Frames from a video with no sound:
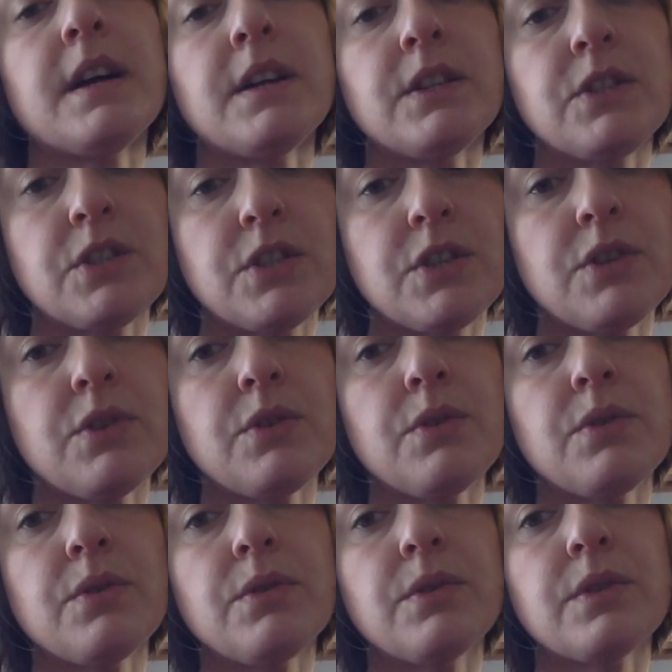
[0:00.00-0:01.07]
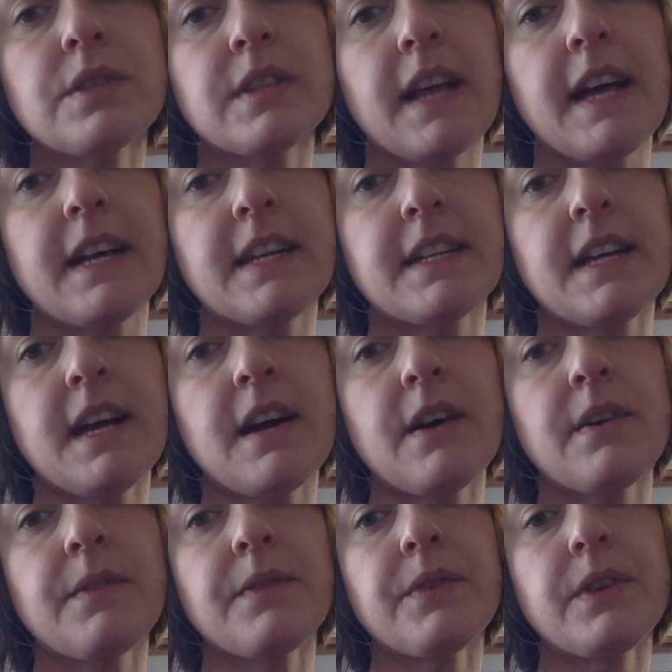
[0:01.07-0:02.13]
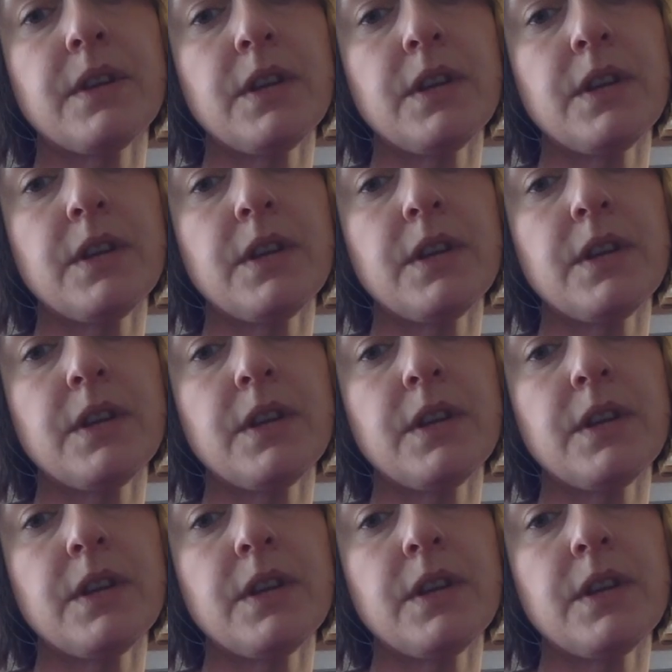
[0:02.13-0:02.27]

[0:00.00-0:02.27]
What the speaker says: to, slide it down,